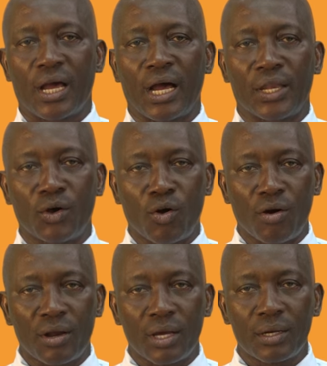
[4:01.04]
and
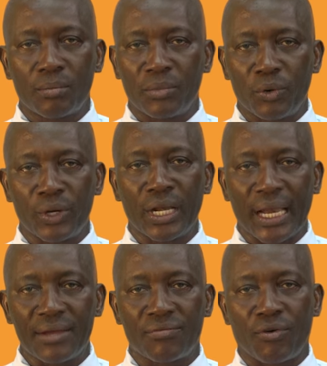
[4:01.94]
other marine
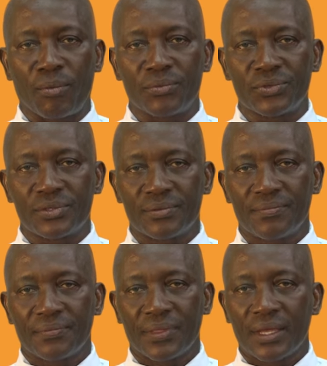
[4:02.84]
life forms.
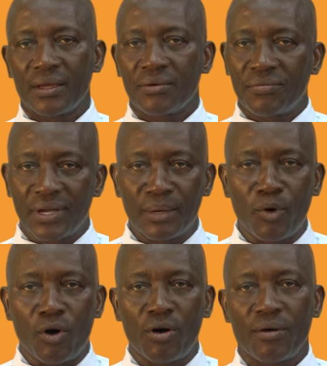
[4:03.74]

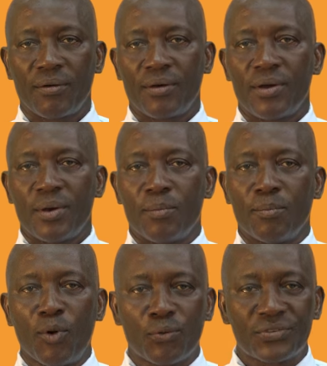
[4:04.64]
Furthermore,
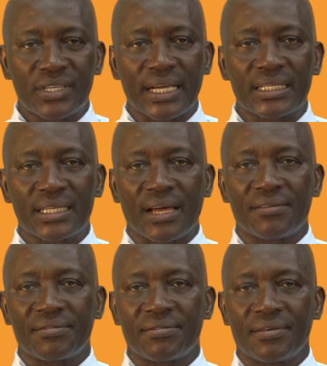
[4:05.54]
both sites
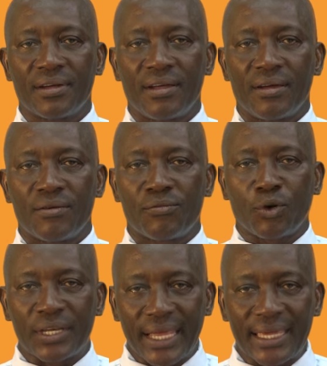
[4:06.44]
have for
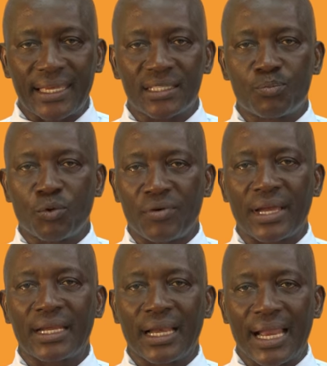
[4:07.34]
decades
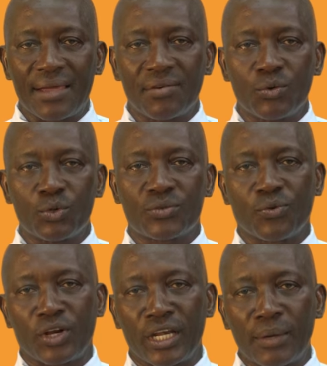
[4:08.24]
provided livelihoods
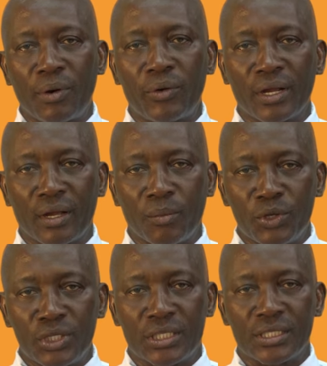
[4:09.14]
for neighboring
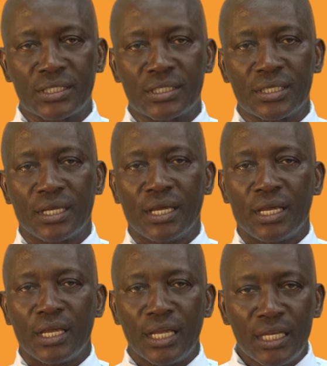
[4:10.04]
communities
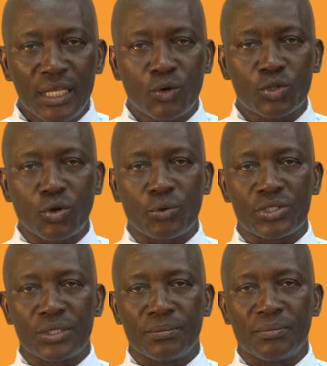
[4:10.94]
in
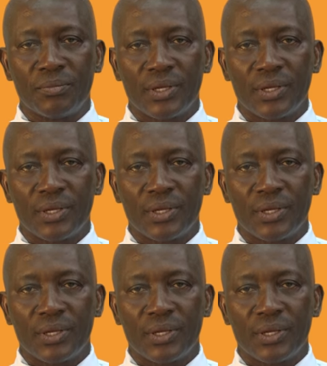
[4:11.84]
ecotourism,